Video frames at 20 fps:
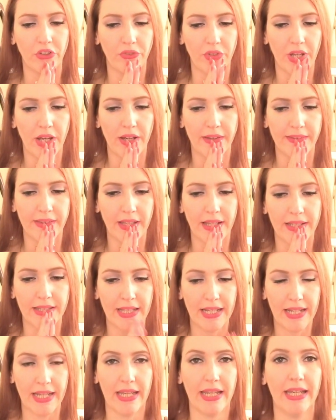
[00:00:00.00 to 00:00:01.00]
If you guys liked
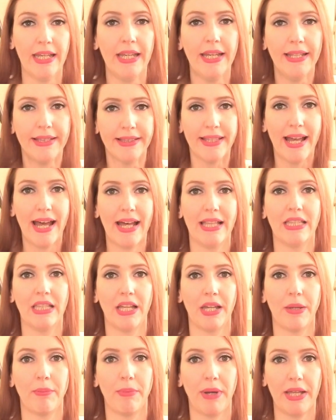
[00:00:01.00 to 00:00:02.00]
that, hit that
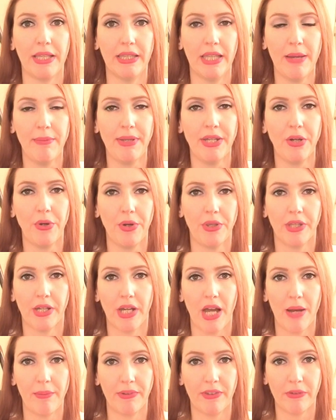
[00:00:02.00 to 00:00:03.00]
like button. Let me know in the
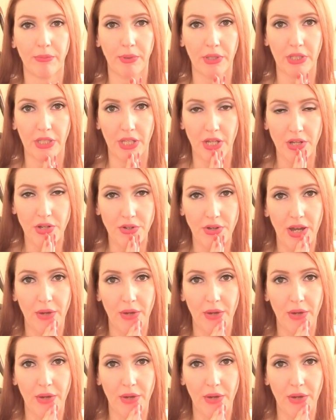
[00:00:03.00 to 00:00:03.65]
comments below.